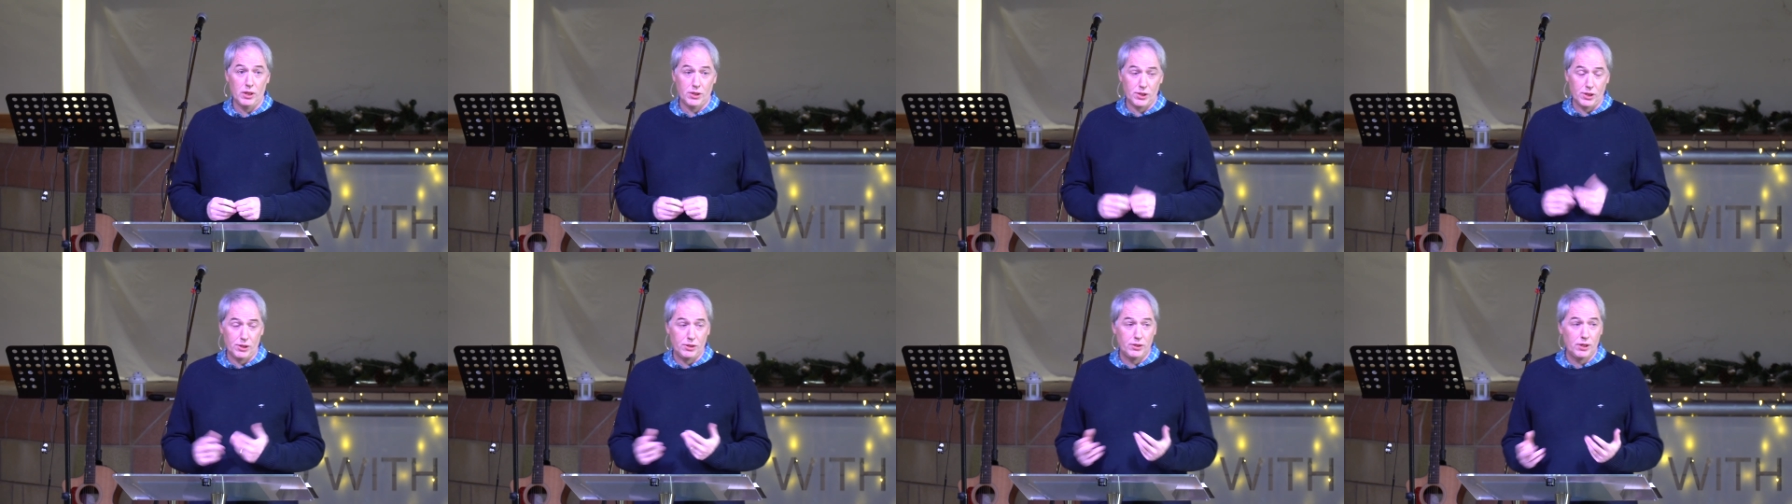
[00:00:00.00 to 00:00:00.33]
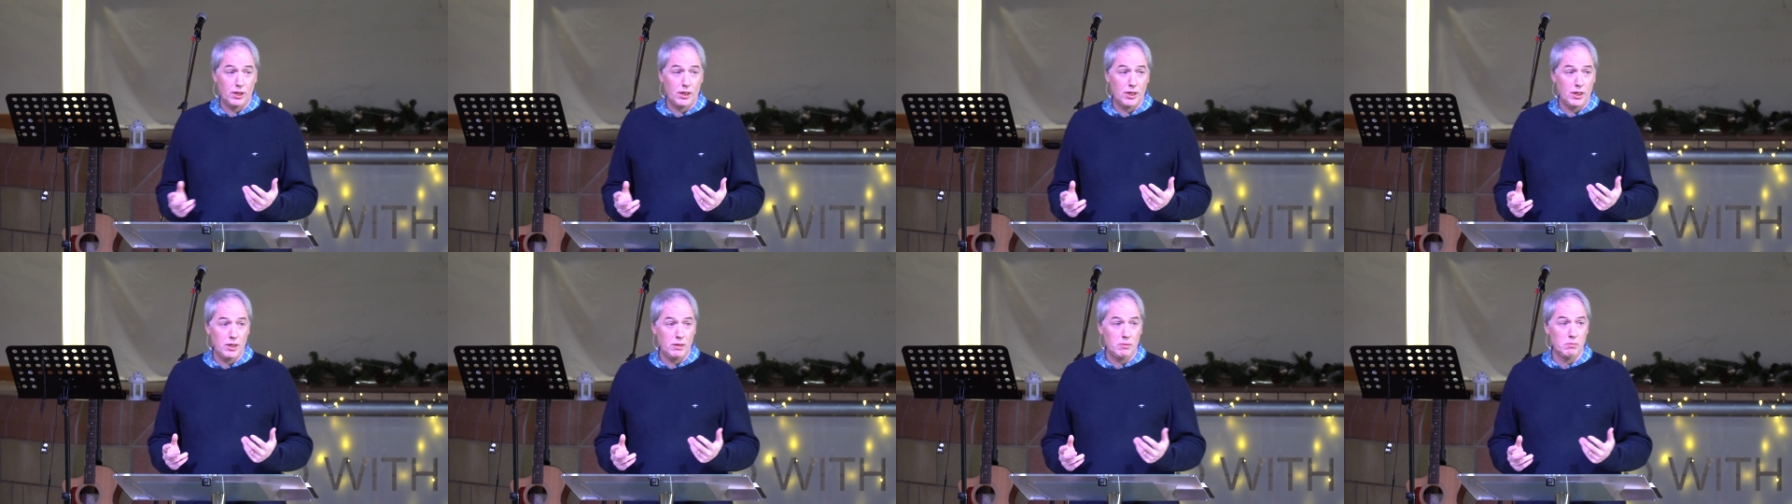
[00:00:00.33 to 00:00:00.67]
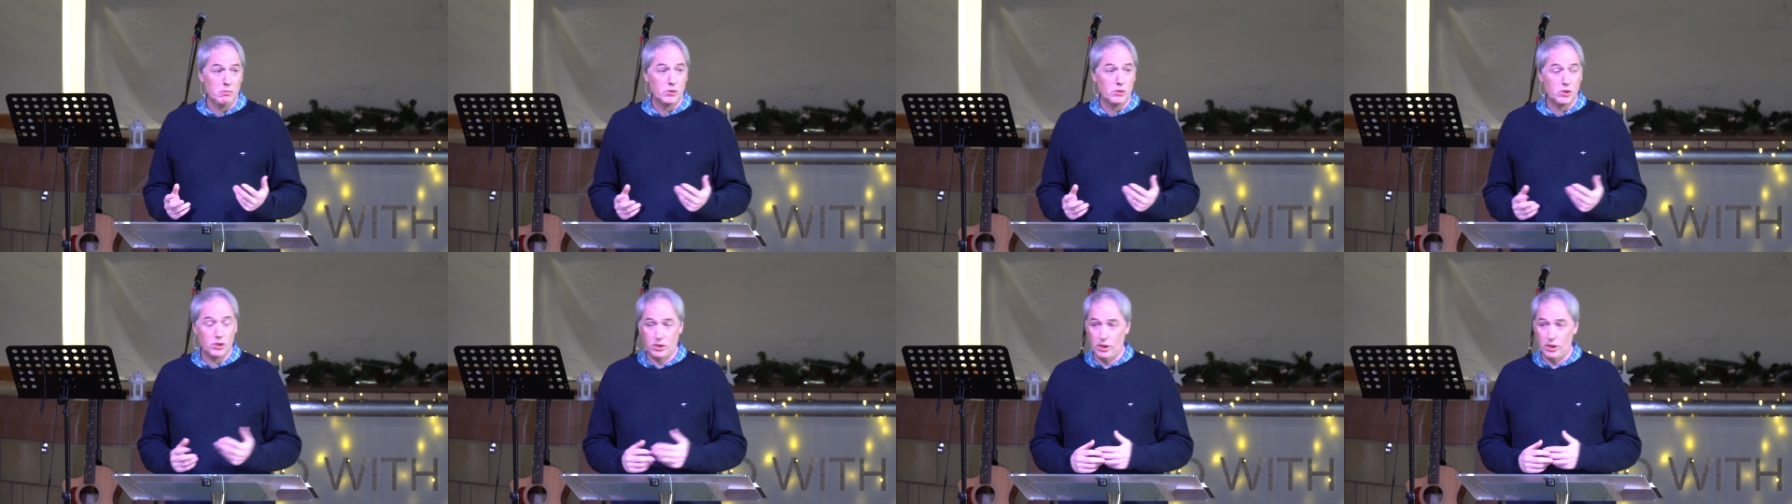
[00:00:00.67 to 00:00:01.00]
is it
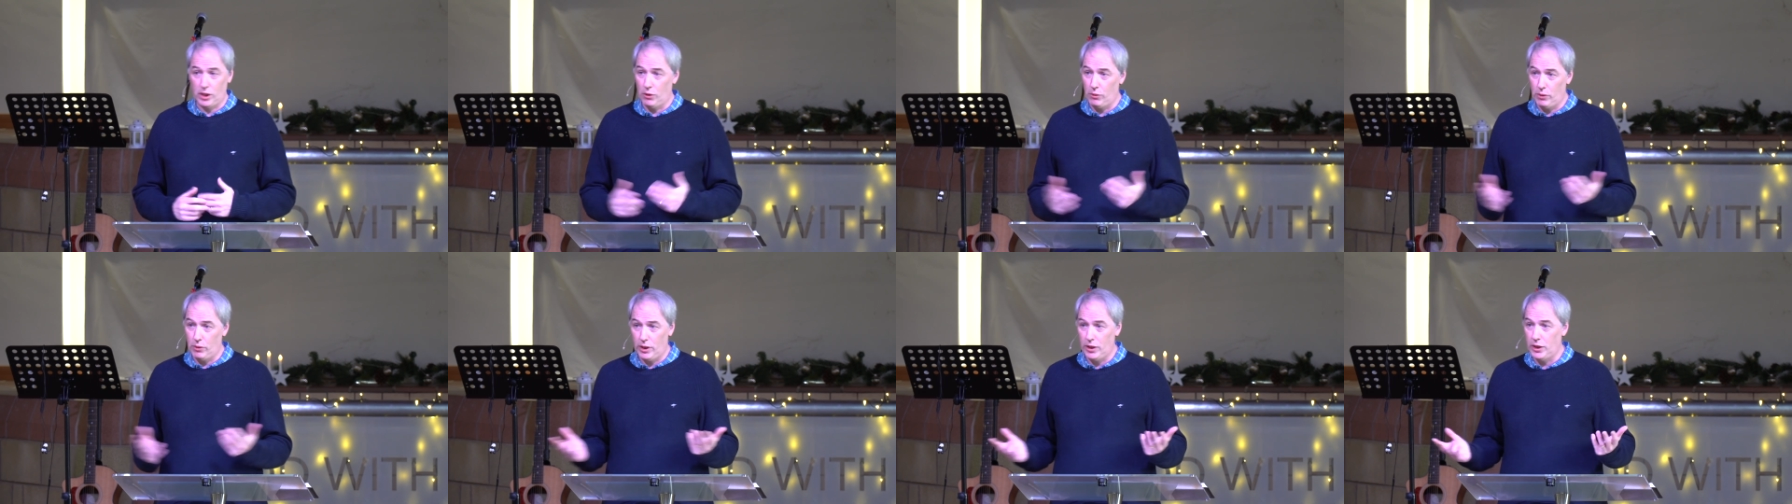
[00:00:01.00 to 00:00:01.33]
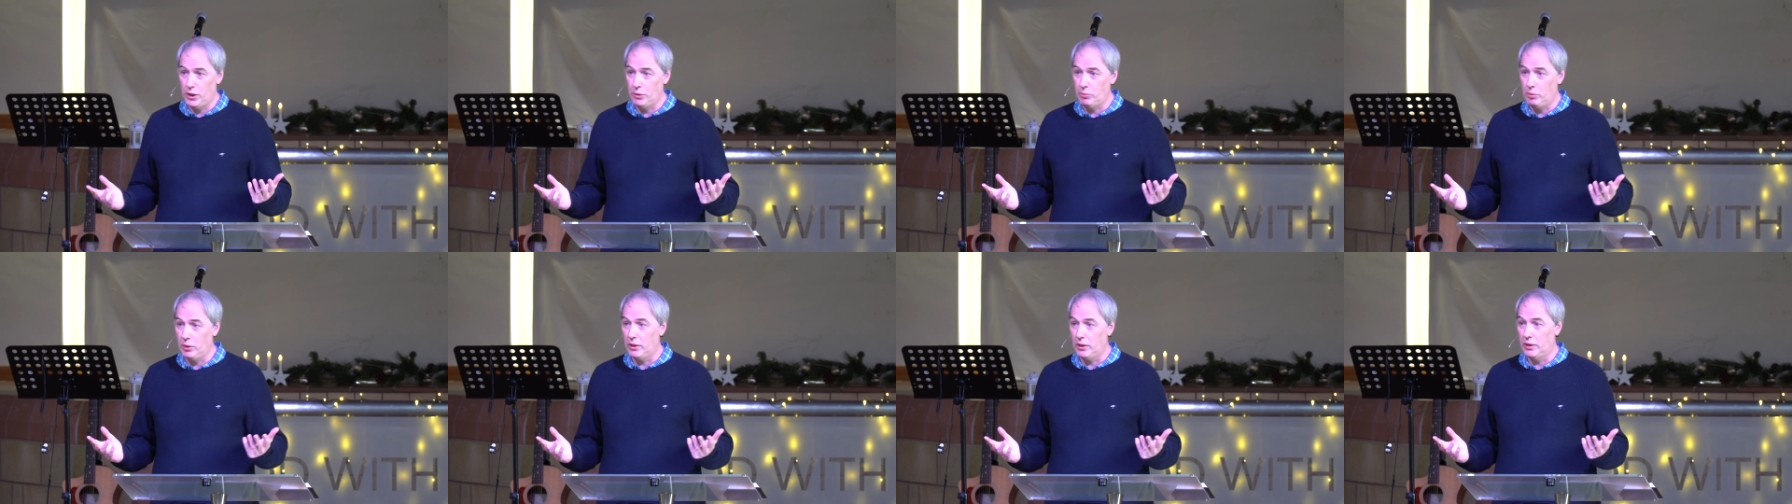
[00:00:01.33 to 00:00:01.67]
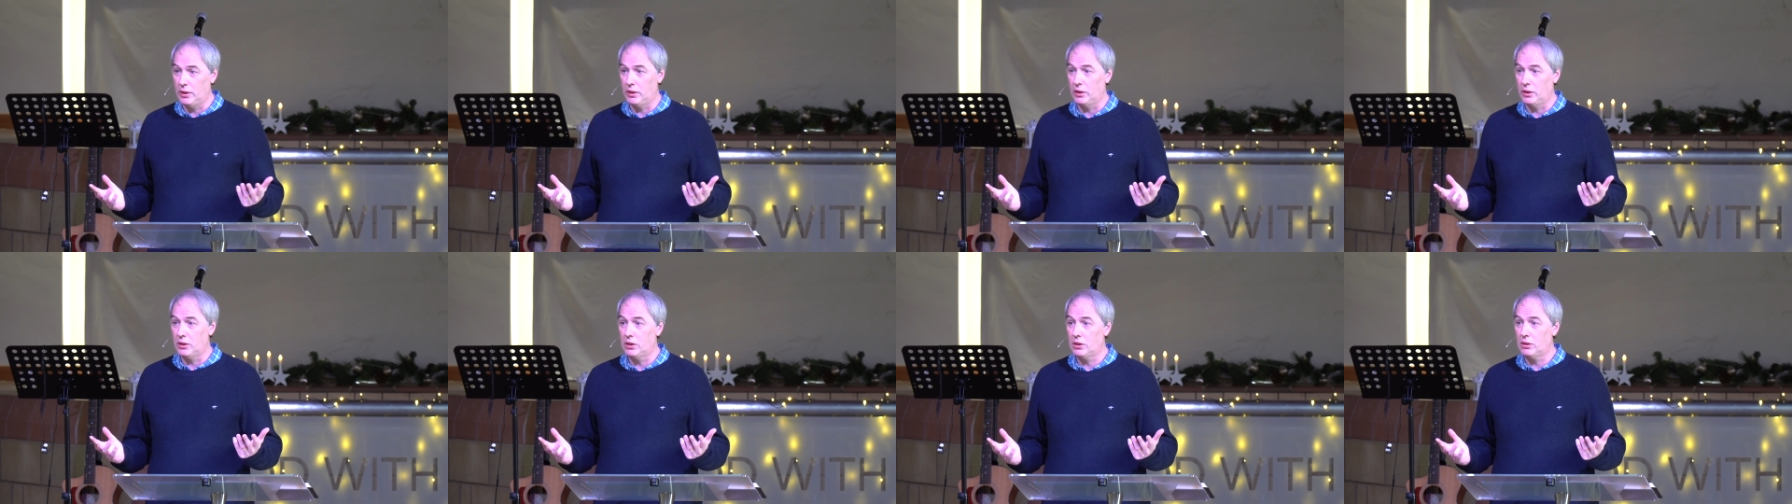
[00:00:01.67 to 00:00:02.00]
time just to get rid of these
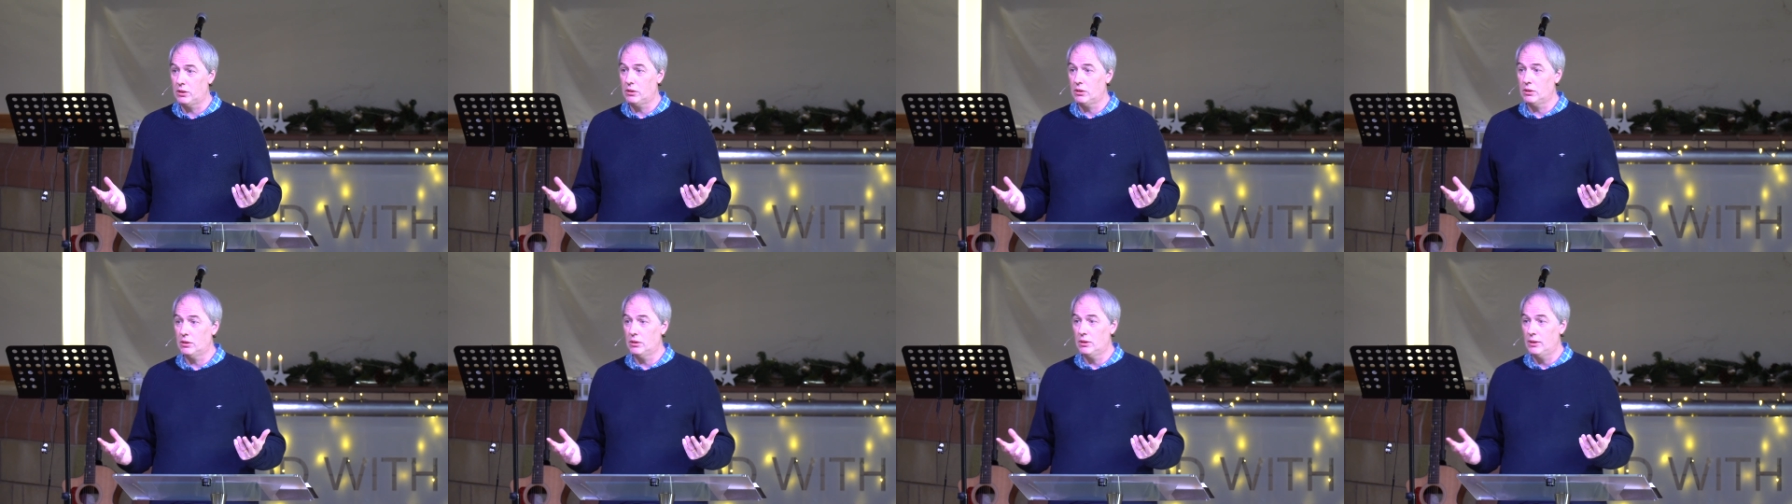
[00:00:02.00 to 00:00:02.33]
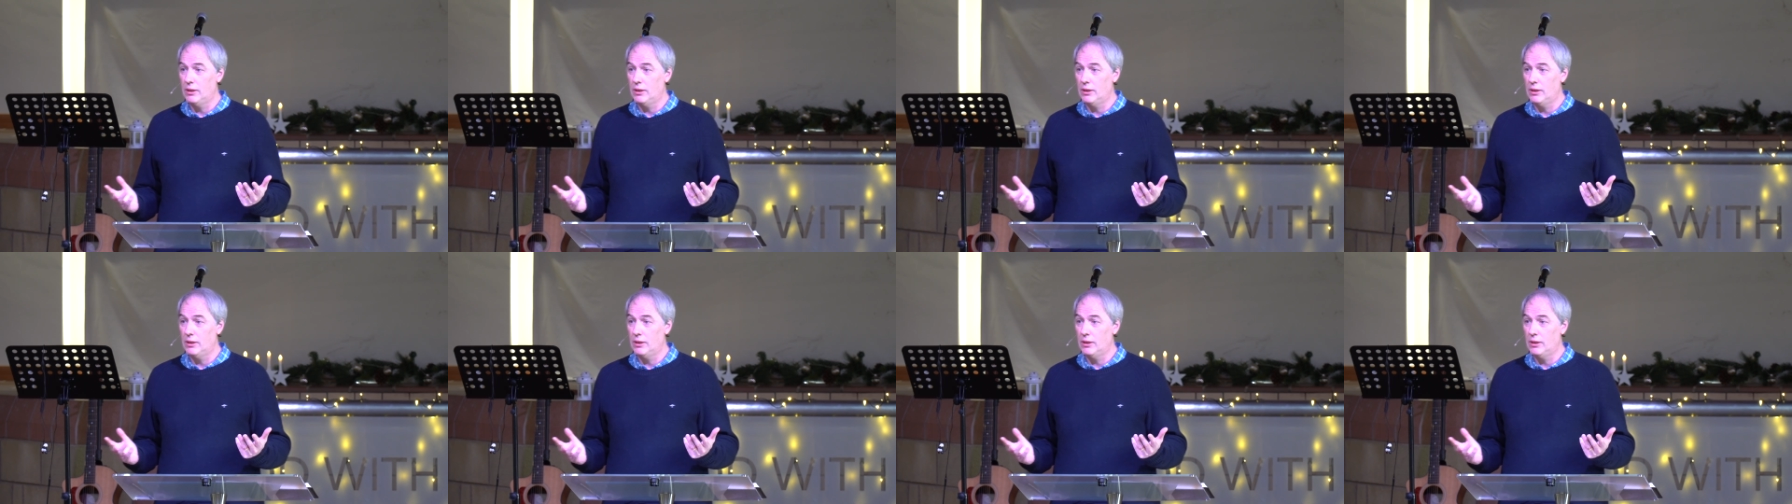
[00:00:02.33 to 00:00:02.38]
buildings?